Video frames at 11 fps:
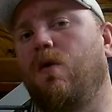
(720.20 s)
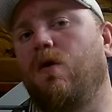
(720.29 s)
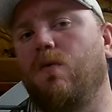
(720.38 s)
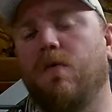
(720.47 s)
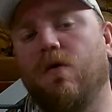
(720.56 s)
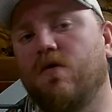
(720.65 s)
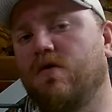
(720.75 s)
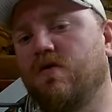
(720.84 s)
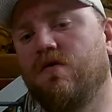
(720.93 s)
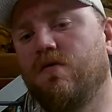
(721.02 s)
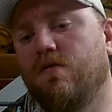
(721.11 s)
Walmart,
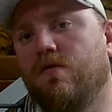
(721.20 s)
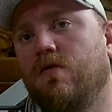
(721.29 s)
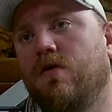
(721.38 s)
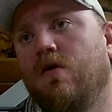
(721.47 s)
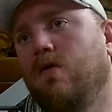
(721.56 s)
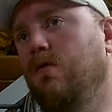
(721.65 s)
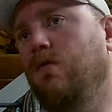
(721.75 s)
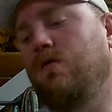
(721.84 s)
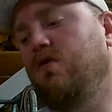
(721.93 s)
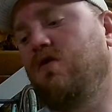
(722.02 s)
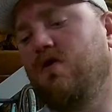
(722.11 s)

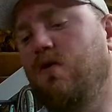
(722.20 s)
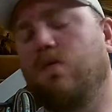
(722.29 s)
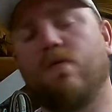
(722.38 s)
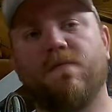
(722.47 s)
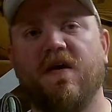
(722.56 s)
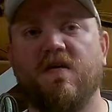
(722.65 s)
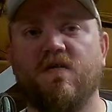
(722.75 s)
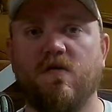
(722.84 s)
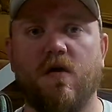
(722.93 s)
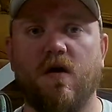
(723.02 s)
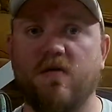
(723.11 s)
or you don't want to pay
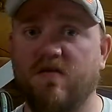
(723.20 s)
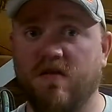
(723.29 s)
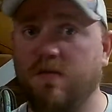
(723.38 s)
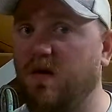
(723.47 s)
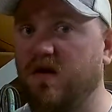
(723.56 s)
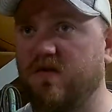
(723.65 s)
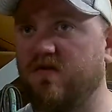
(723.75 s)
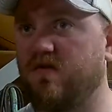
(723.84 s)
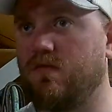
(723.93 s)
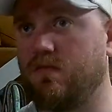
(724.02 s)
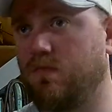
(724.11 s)
$2 at Cabela's.
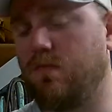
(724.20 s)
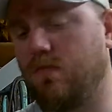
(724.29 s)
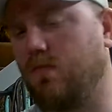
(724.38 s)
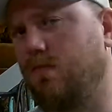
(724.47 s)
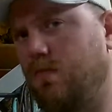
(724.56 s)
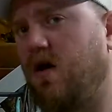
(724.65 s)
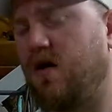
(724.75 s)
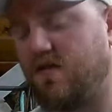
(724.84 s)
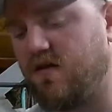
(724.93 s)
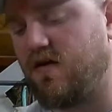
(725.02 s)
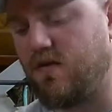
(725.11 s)
I'll
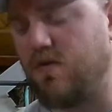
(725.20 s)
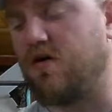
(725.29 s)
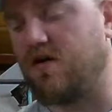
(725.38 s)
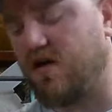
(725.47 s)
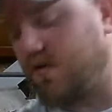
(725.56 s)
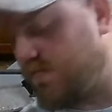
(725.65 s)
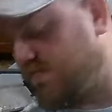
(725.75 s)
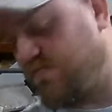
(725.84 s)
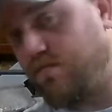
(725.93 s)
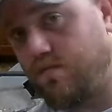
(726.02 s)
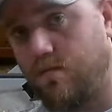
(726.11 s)
tell you where to get them
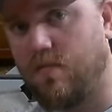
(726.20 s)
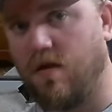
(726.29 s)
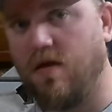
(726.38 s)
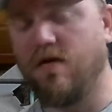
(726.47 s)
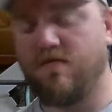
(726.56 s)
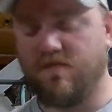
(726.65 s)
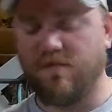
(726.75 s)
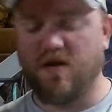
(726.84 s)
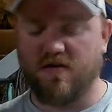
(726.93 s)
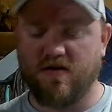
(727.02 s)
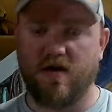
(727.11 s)
from
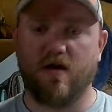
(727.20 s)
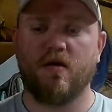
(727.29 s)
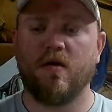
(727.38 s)
after that.